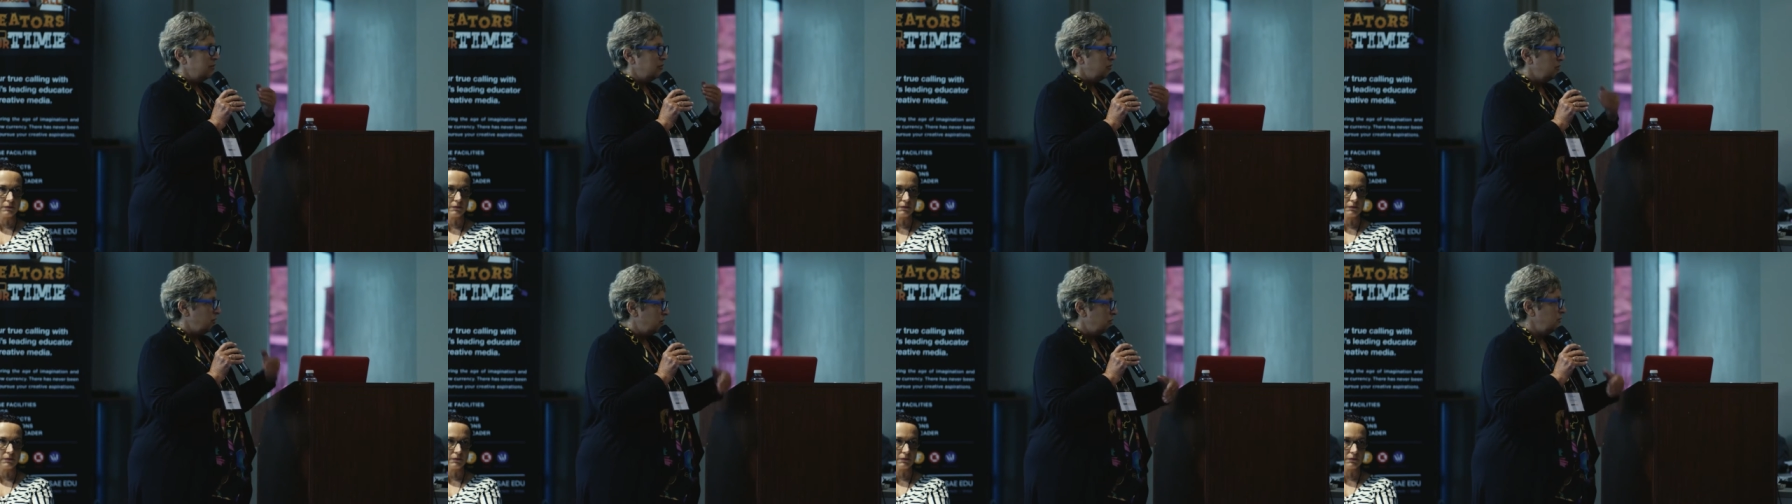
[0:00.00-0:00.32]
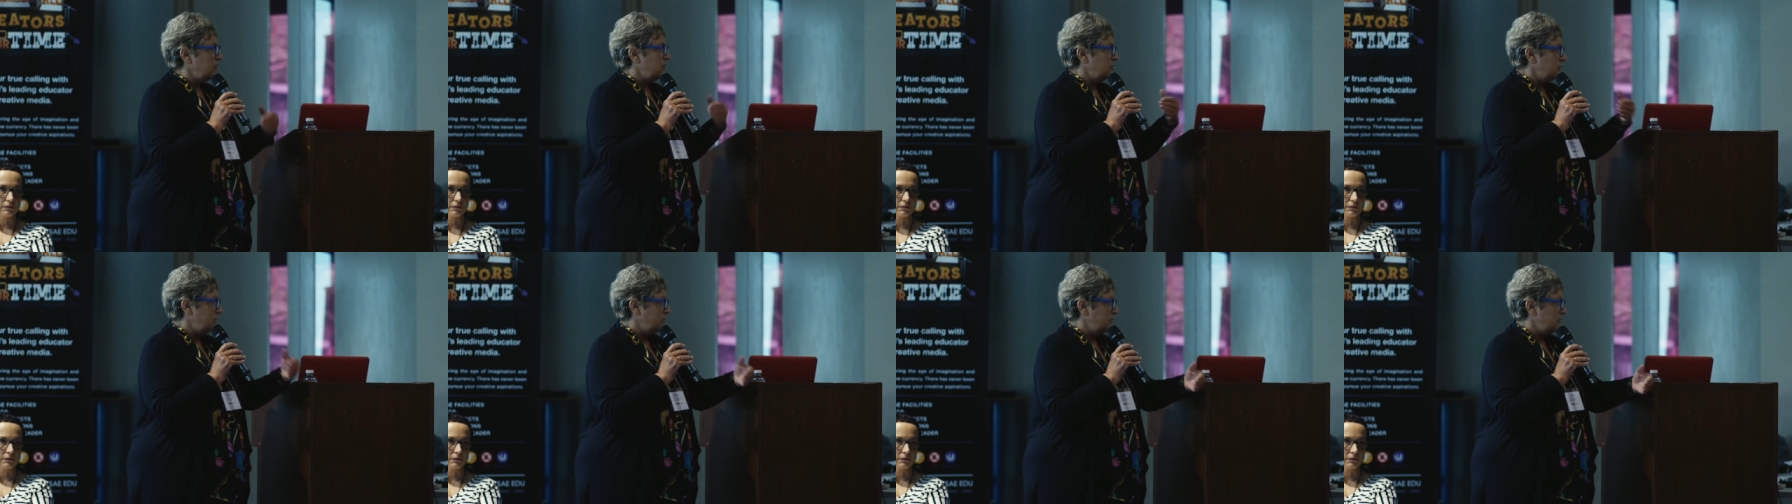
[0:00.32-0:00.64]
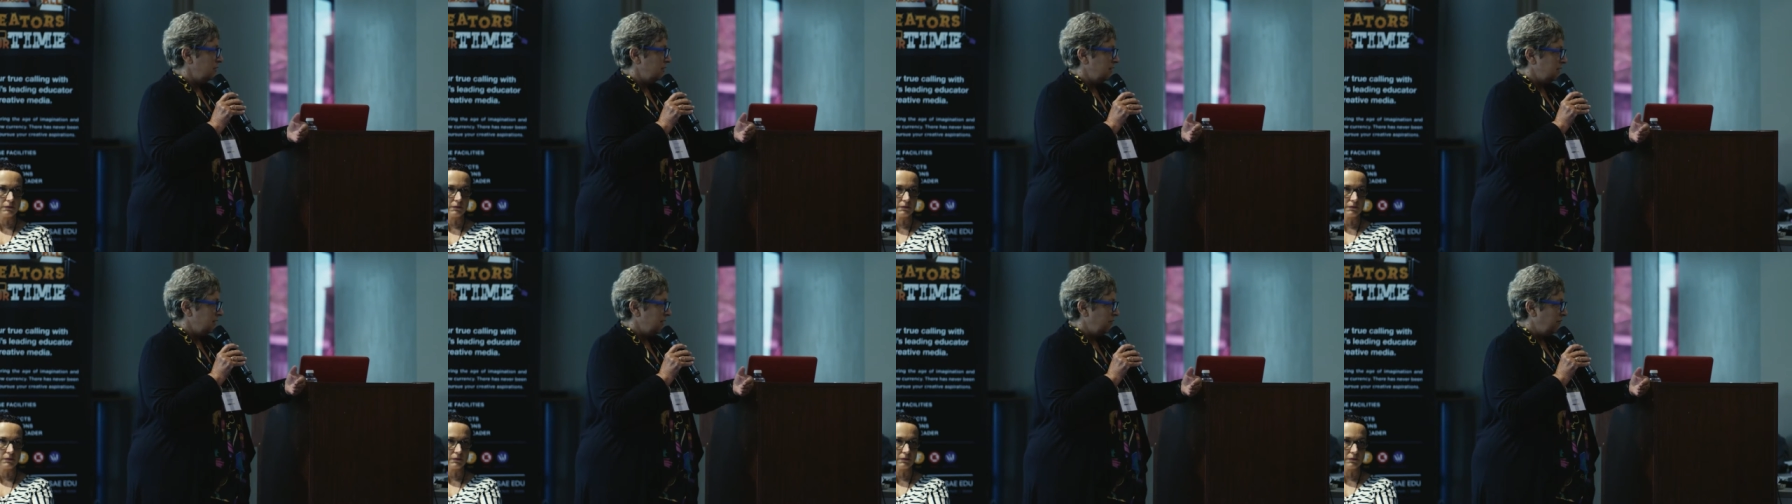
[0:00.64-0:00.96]
to do
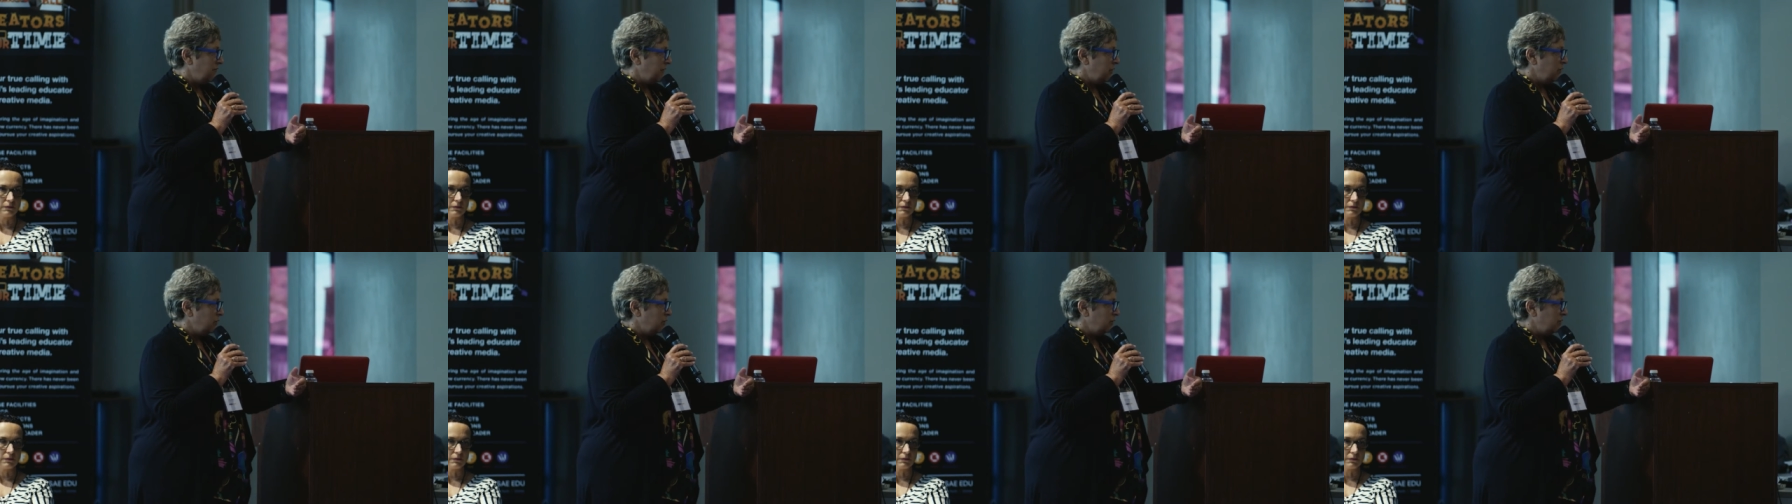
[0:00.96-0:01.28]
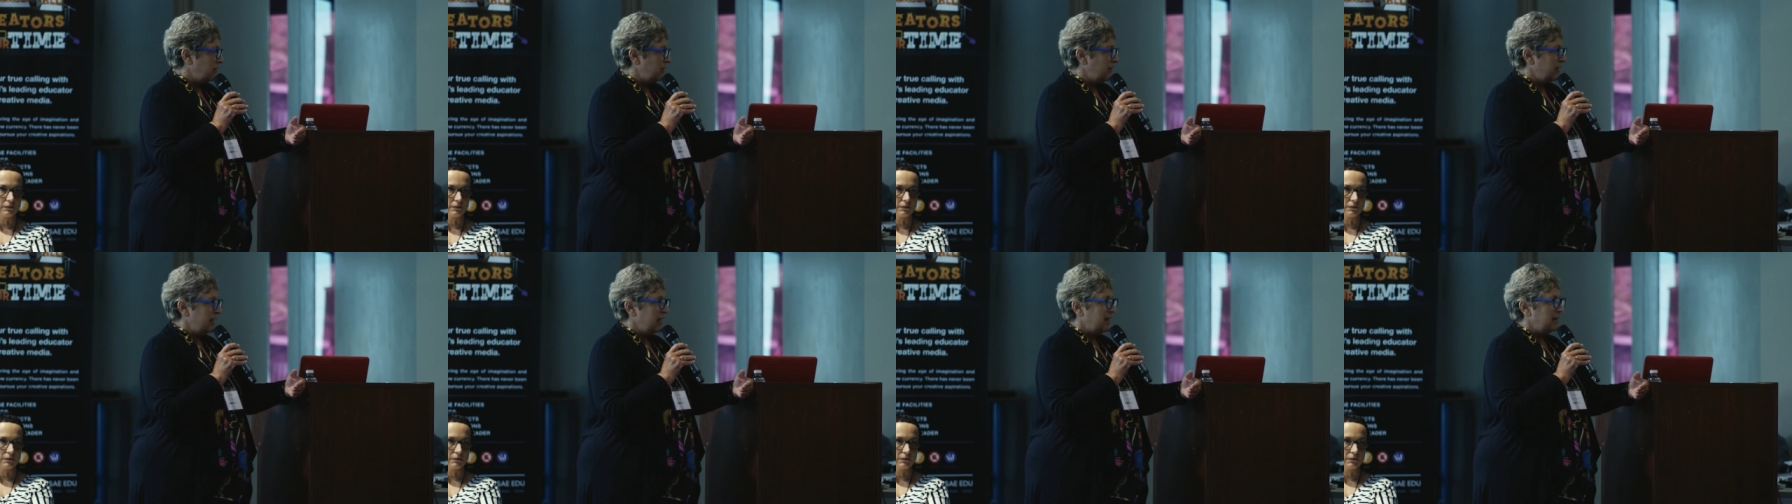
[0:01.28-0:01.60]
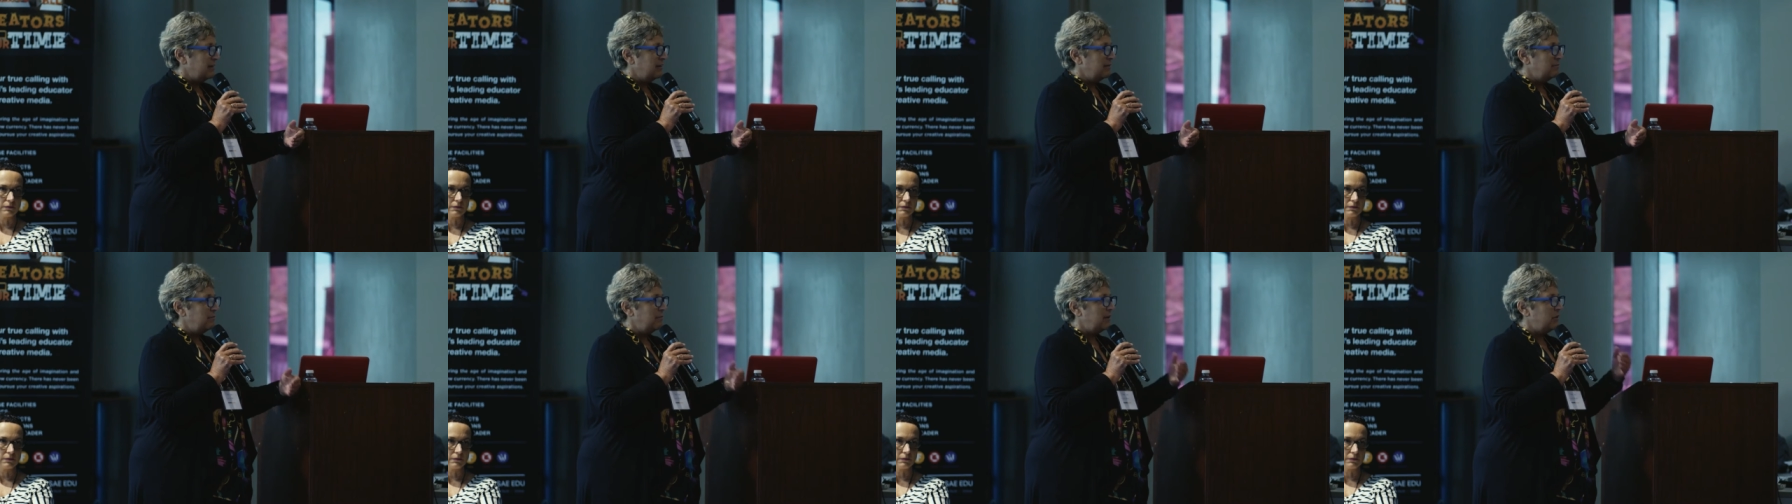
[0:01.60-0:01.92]
the difficult
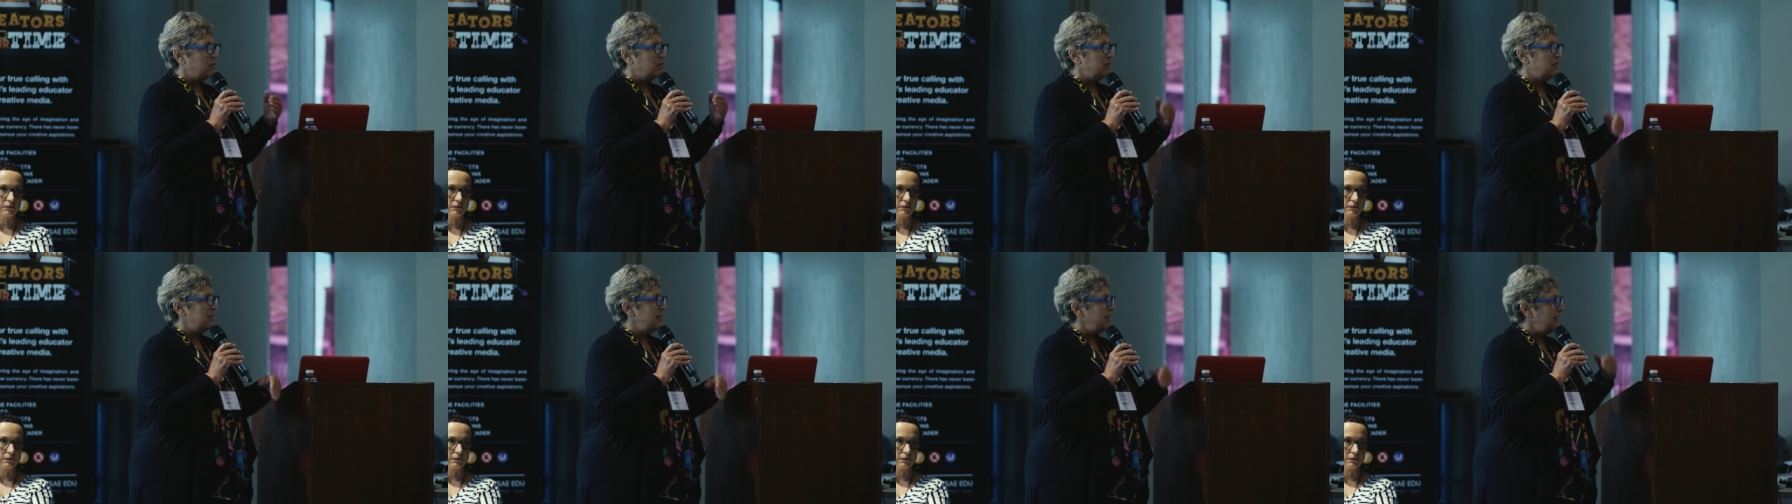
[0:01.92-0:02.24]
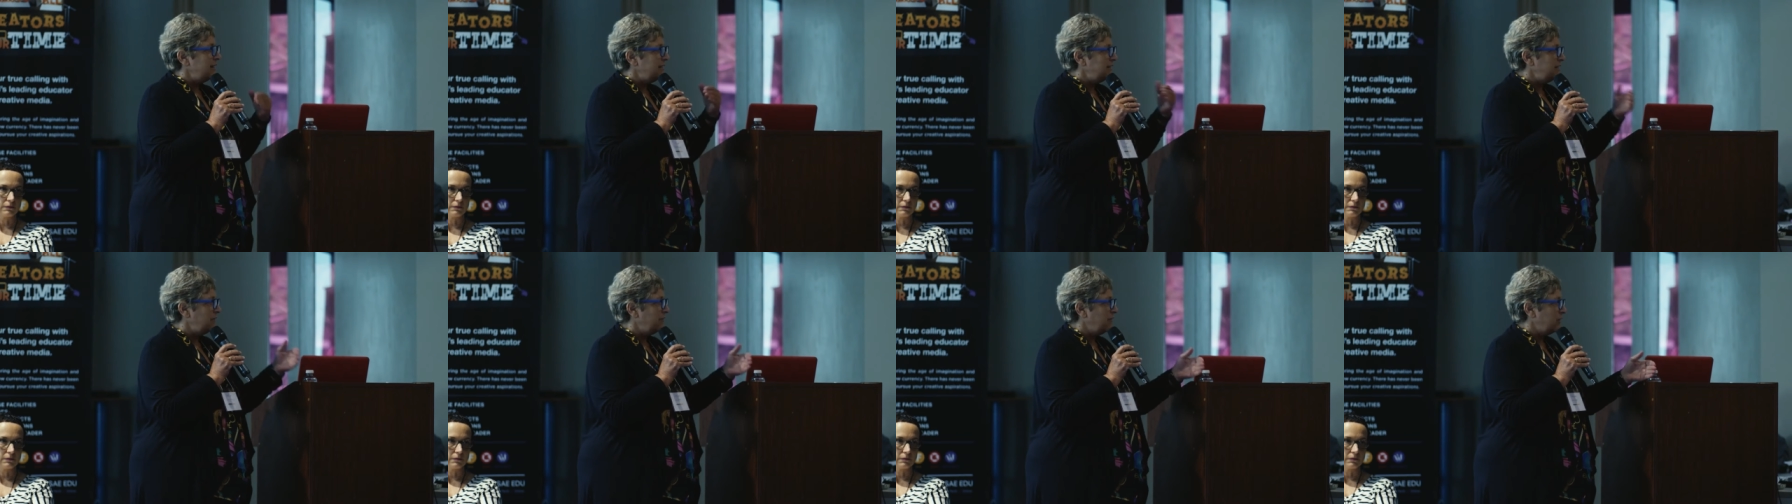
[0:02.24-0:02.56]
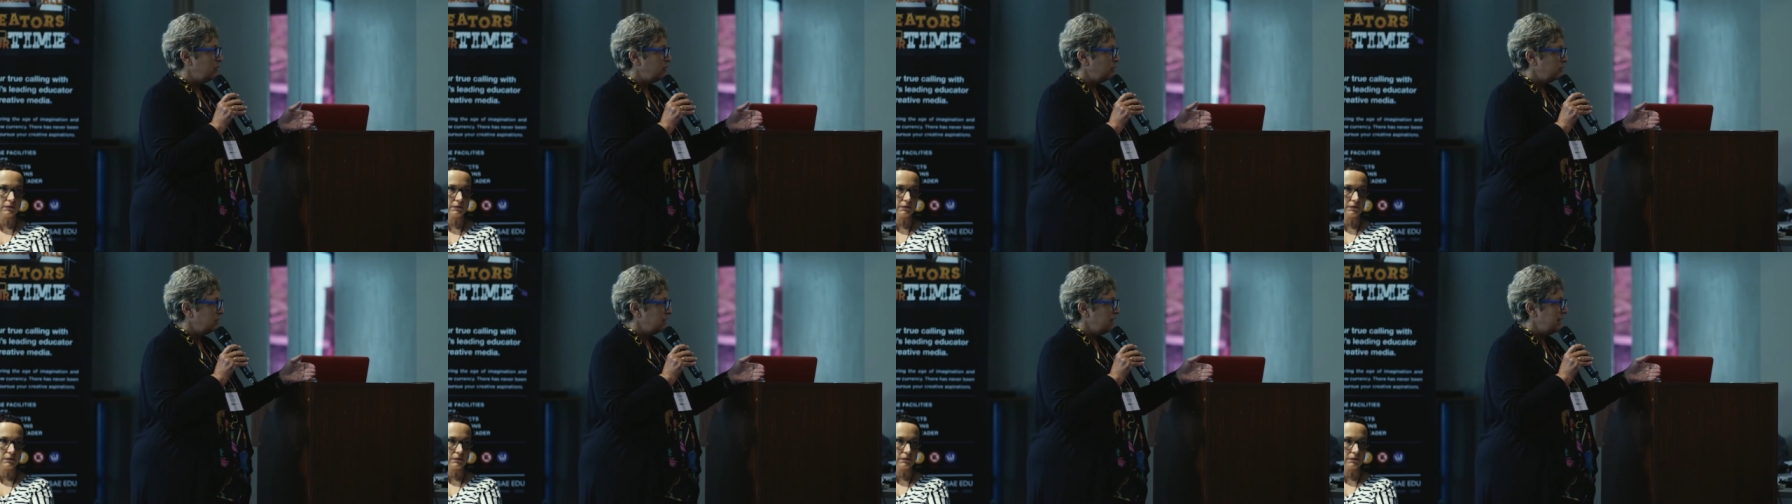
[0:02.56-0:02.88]
thing because their
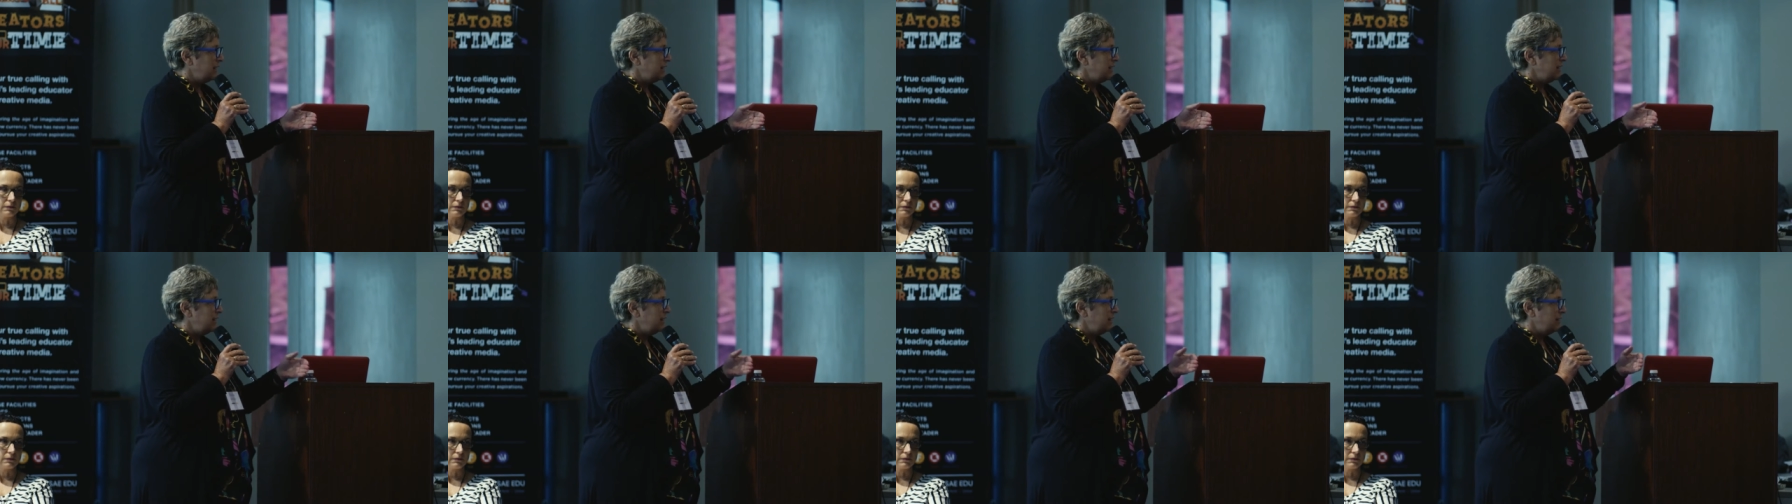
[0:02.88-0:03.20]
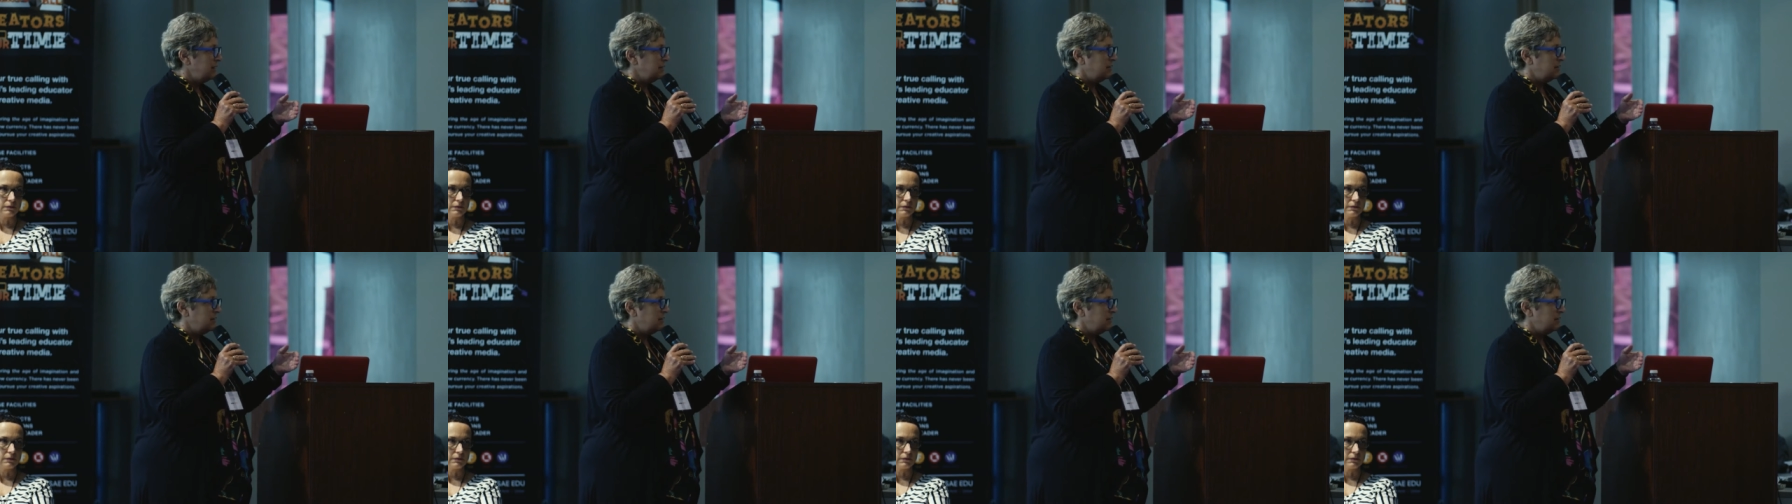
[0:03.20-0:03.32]
difficulty